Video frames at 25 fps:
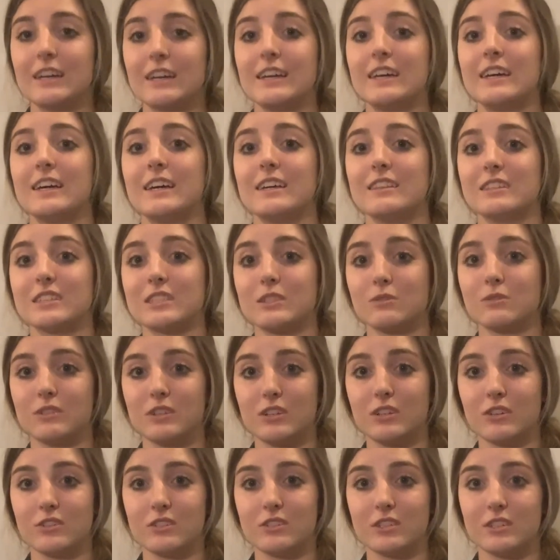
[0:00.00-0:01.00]
And this one,
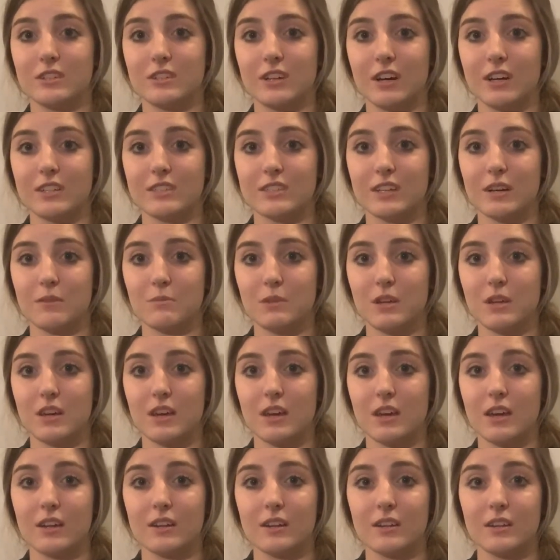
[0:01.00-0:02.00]
your non-dominant
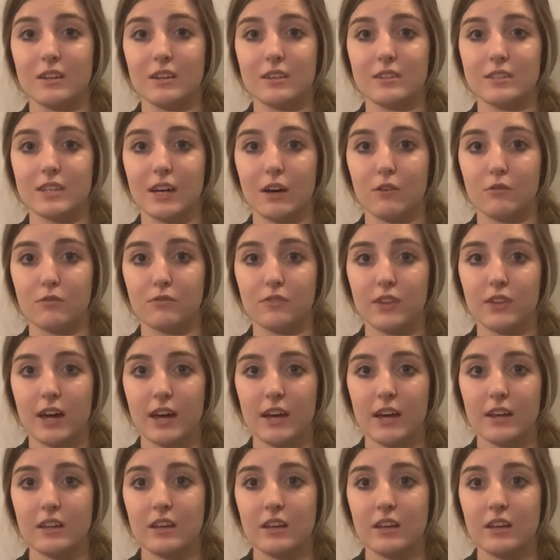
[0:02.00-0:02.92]
hand is out flat.